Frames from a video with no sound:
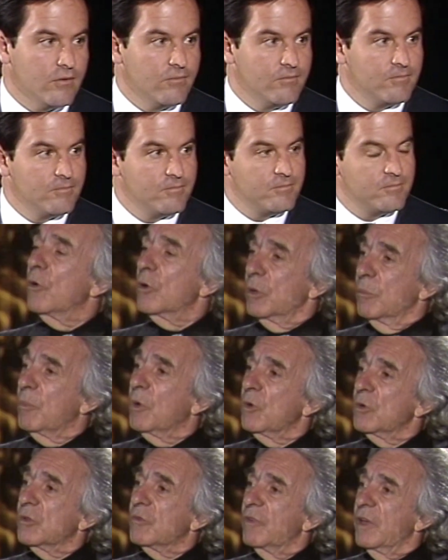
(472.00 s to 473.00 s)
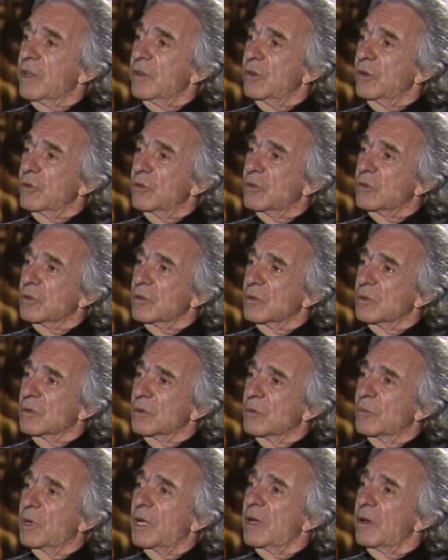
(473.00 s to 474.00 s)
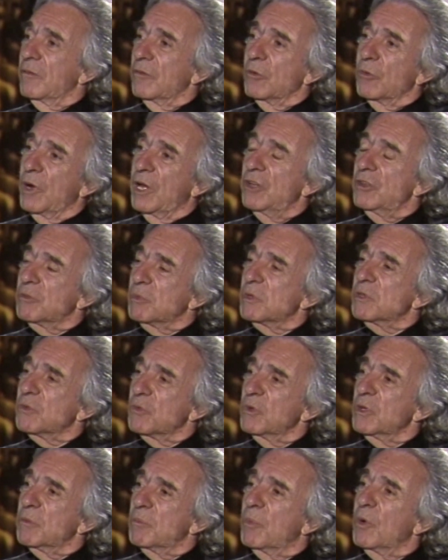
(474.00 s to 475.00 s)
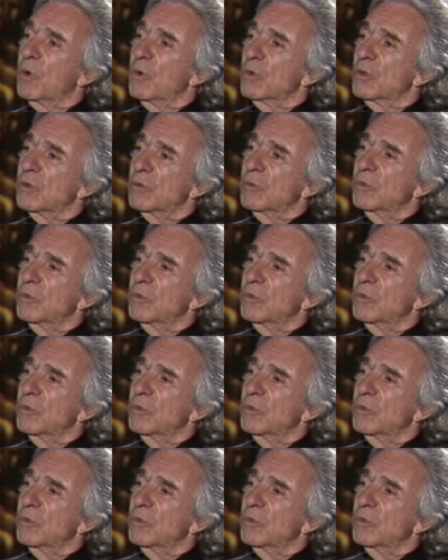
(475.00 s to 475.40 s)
We go to both venues. We have arrangements with both.